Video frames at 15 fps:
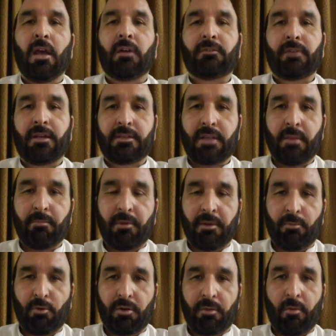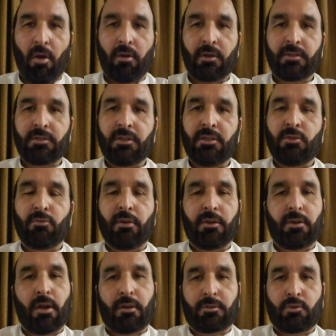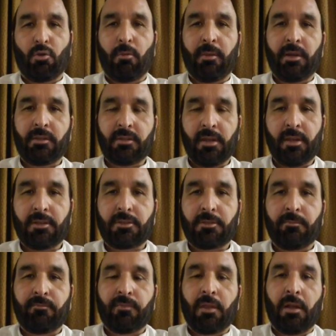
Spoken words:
For example, about democracy, you can talk so many things: